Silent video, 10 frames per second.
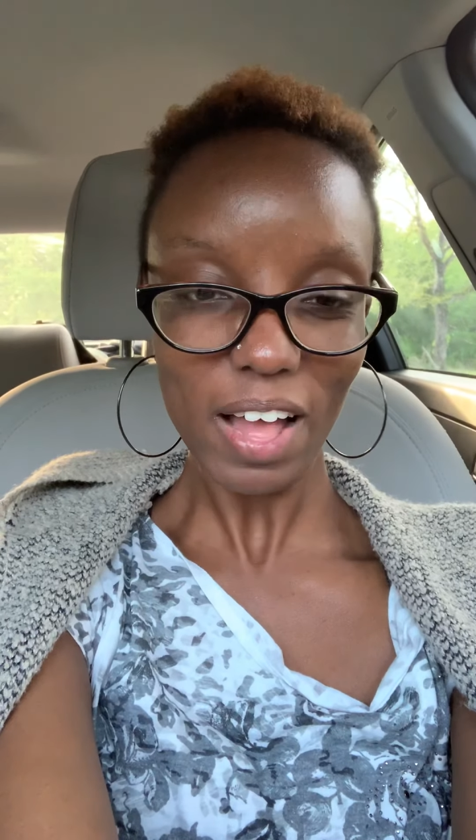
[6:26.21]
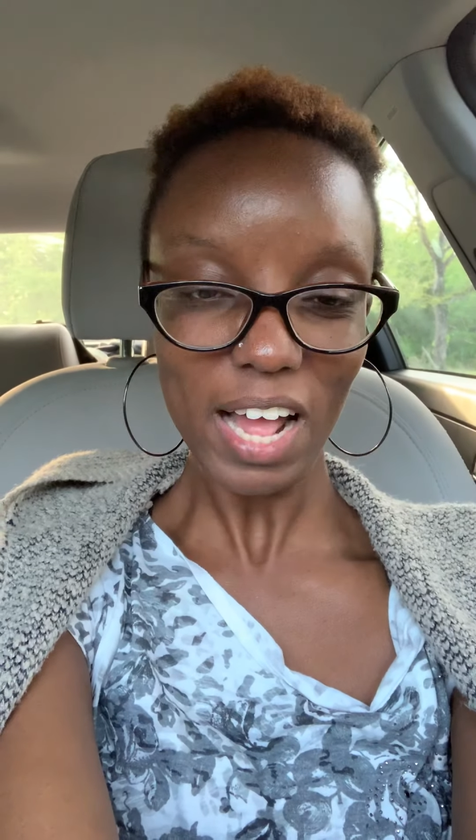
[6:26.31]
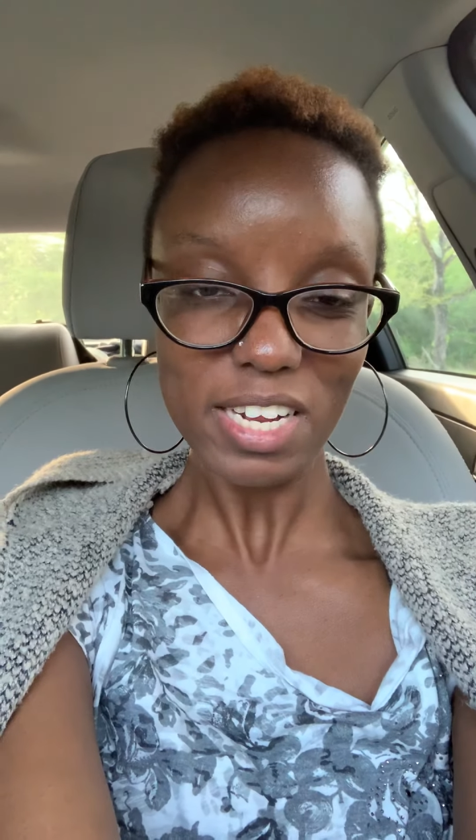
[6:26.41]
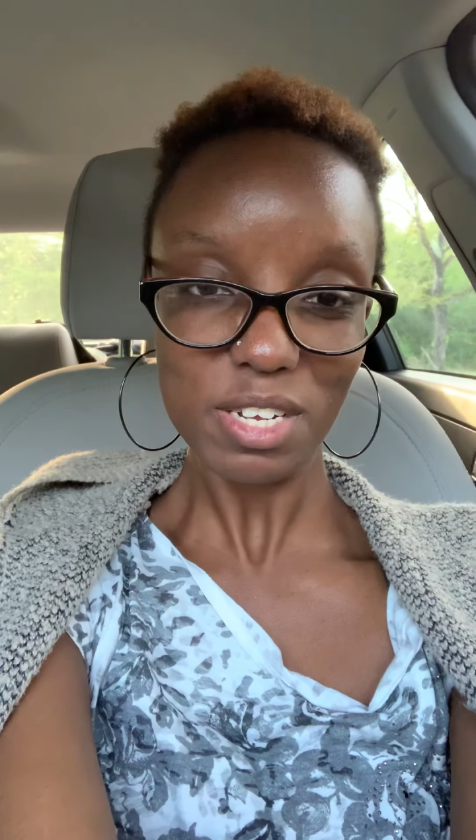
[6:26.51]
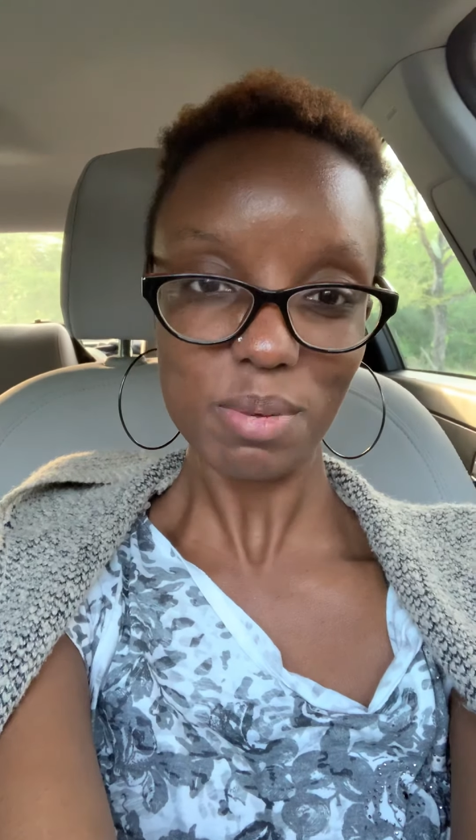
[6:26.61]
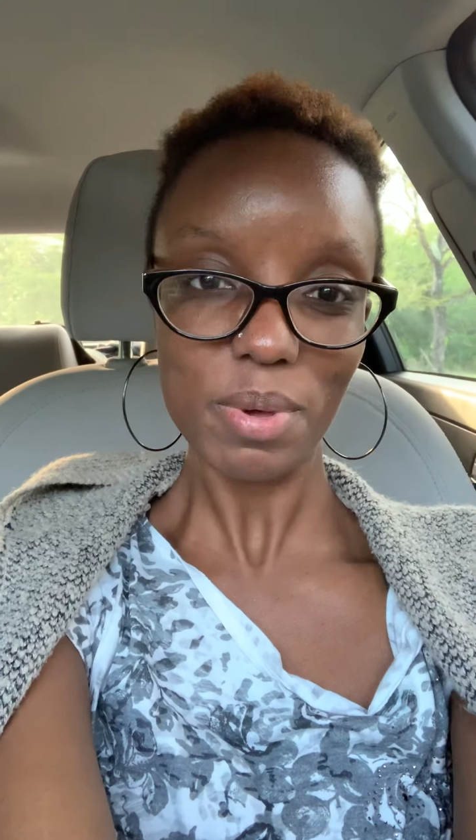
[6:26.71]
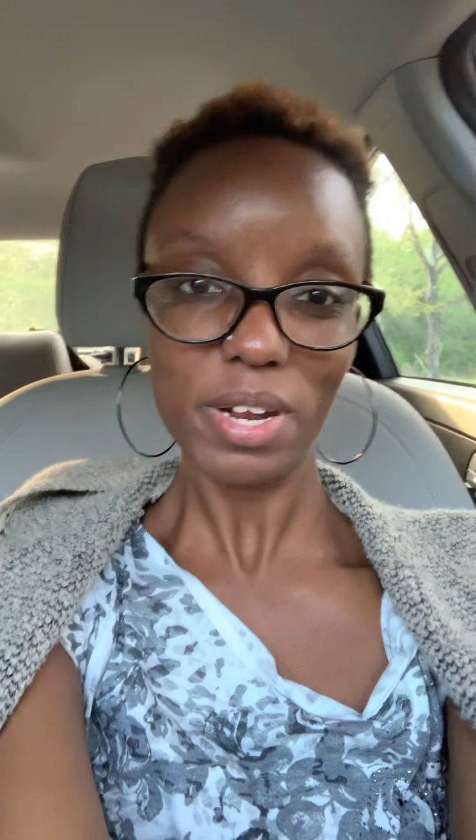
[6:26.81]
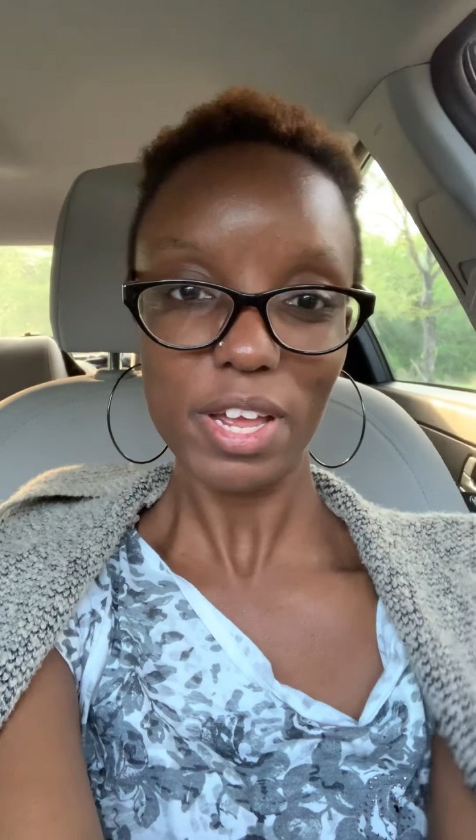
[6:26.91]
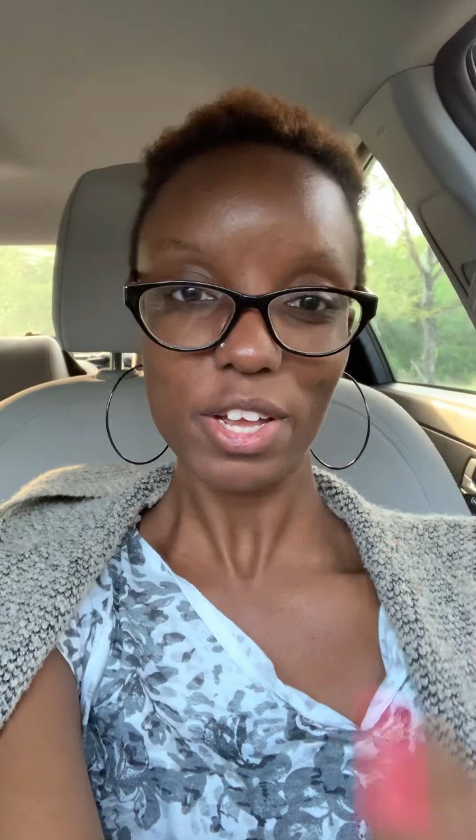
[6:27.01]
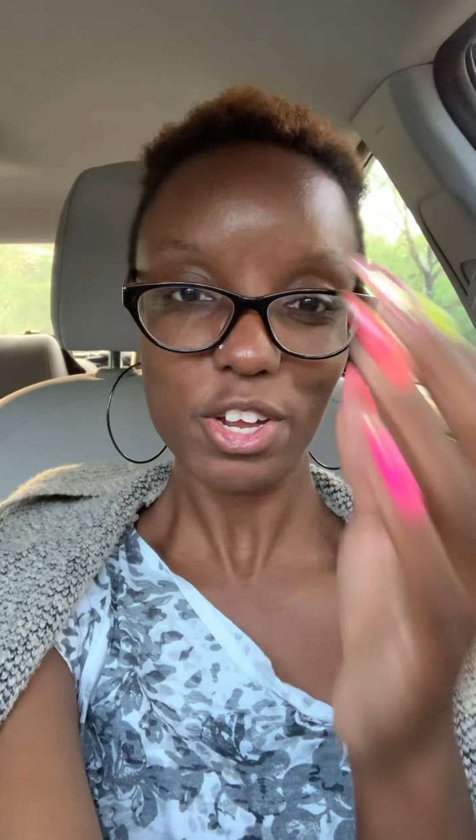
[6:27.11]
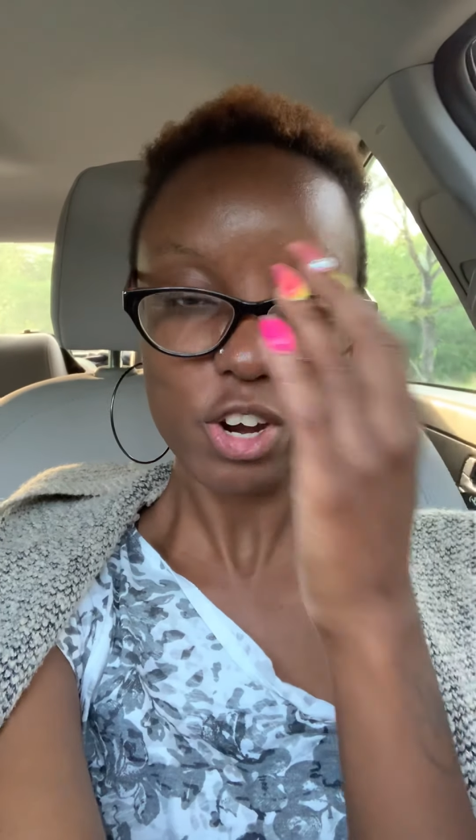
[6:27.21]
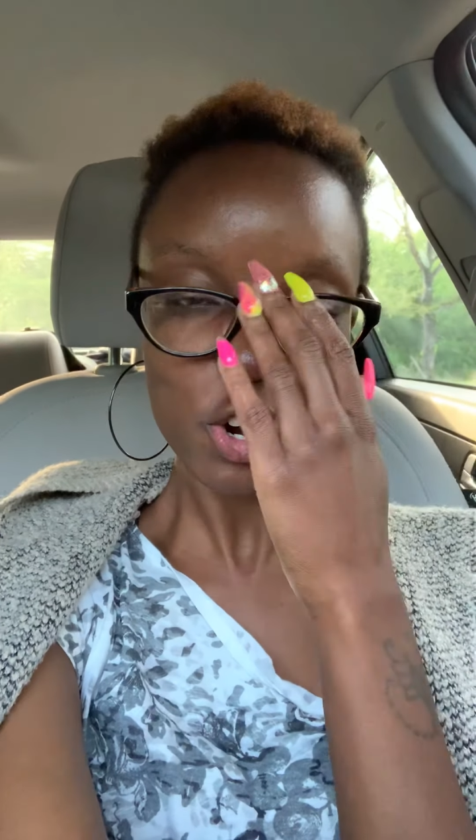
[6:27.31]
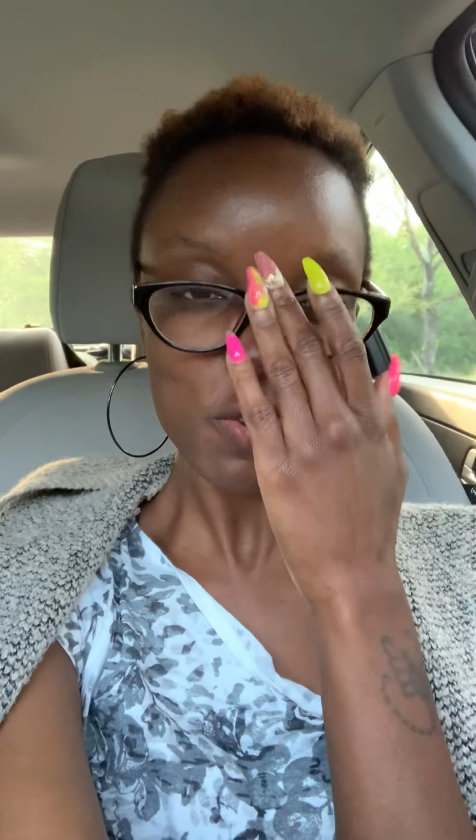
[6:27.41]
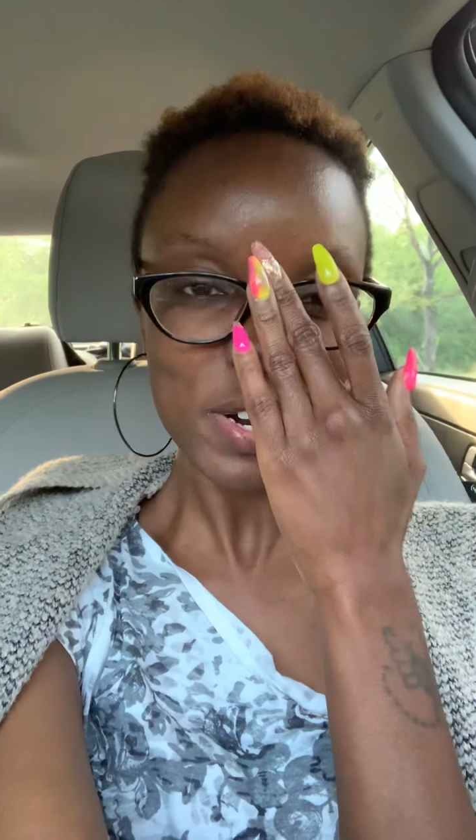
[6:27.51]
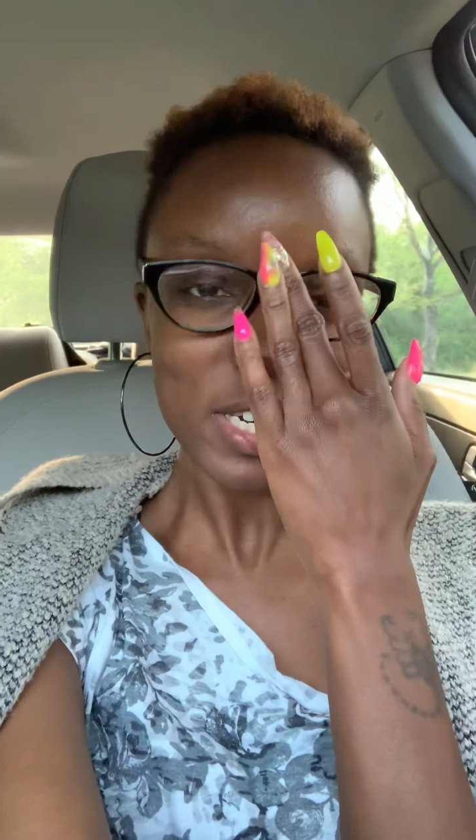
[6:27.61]
I just want to
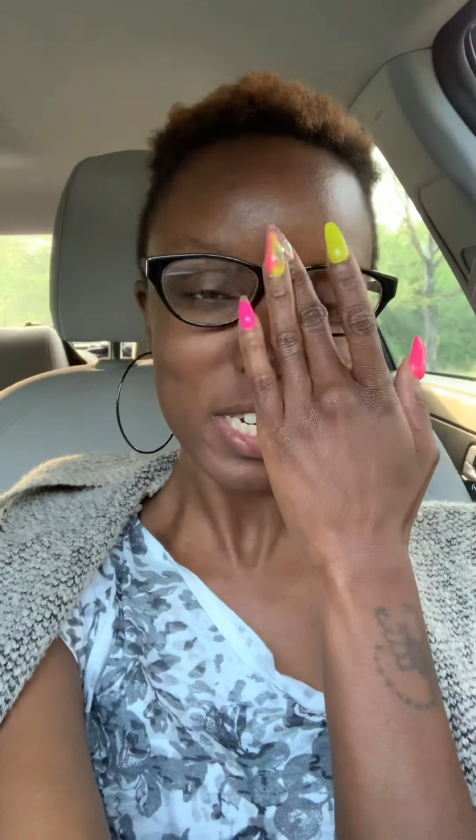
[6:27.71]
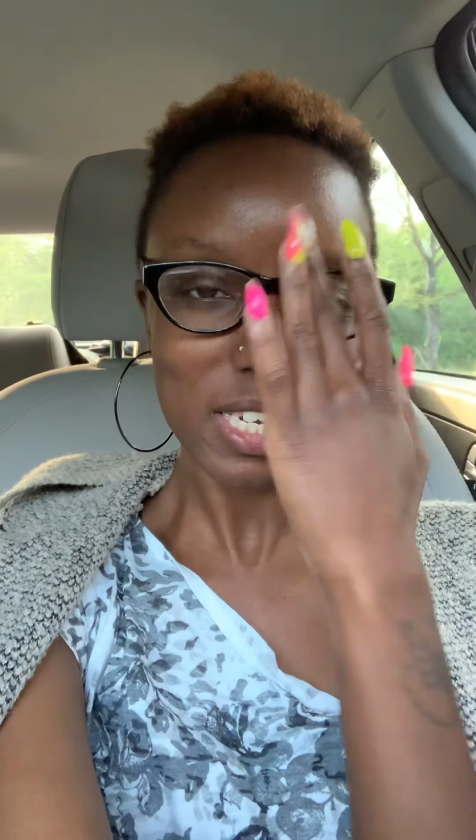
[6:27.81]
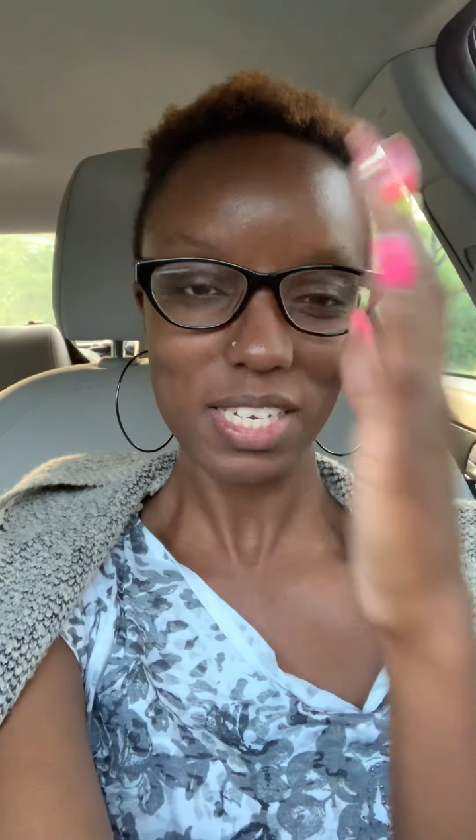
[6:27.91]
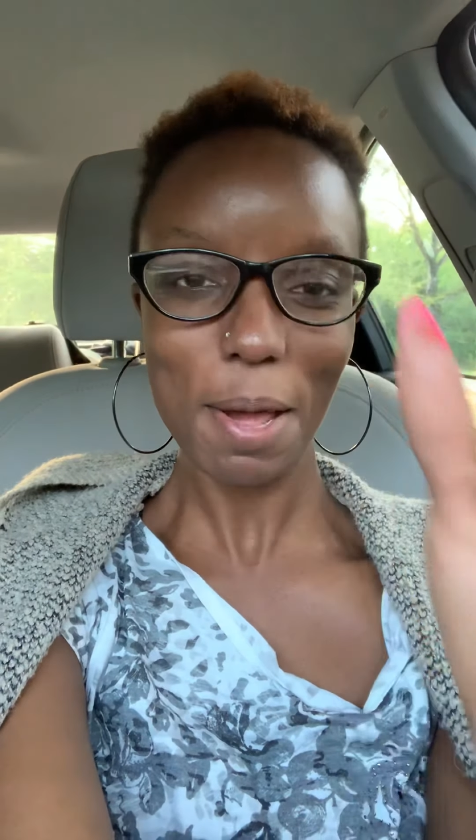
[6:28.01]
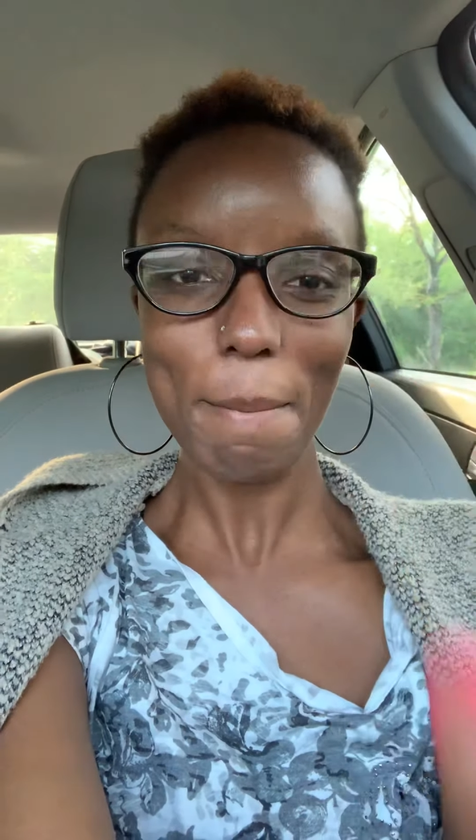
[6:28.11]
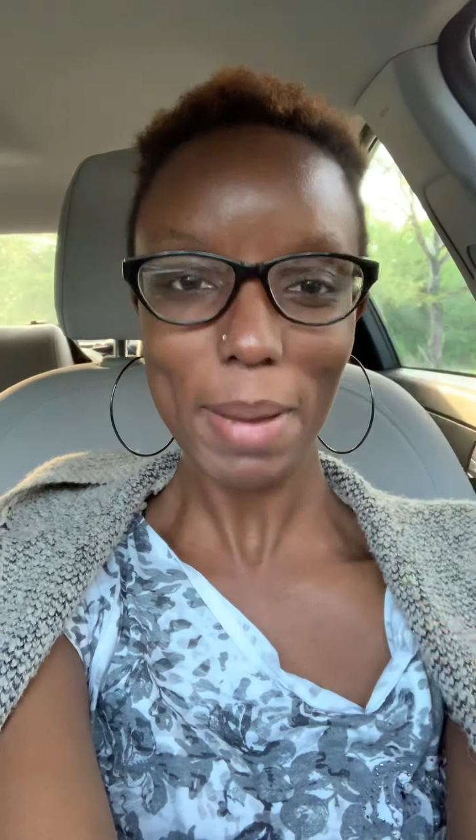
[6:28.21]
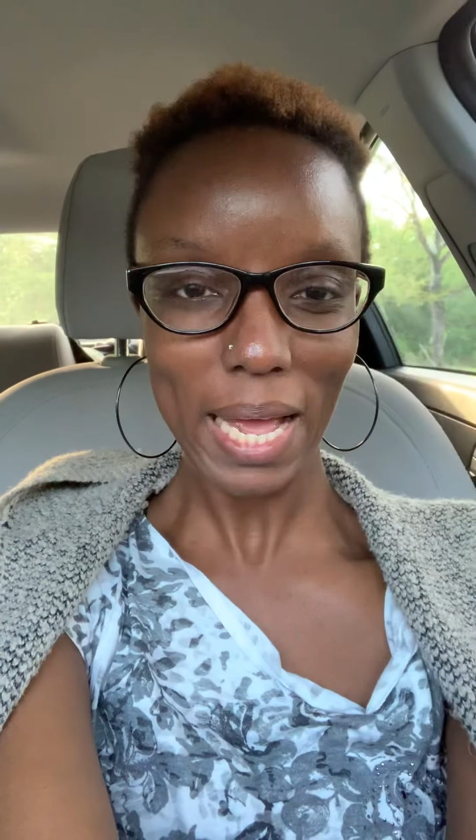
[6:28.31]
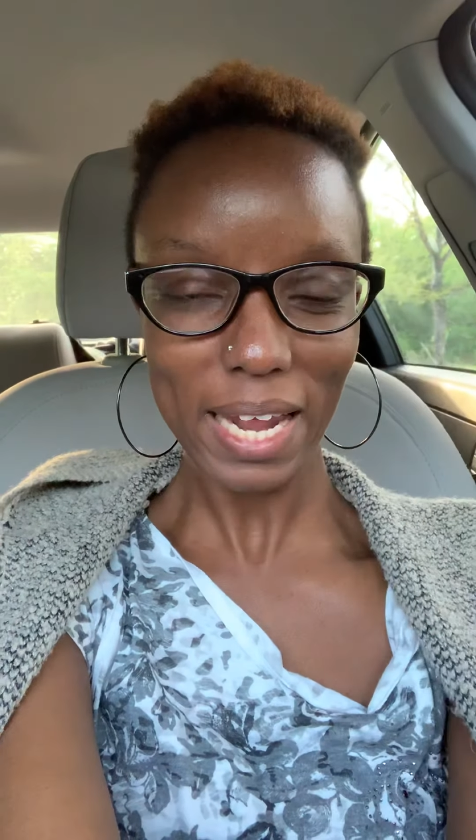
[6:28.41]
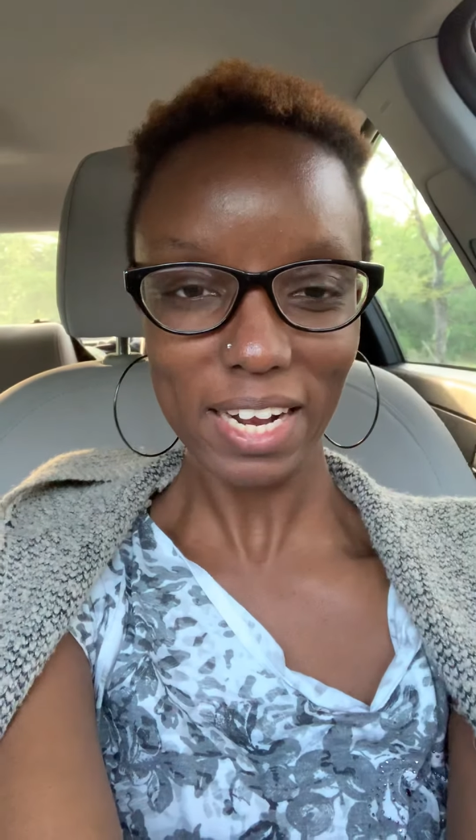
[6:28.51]
encourage somebody.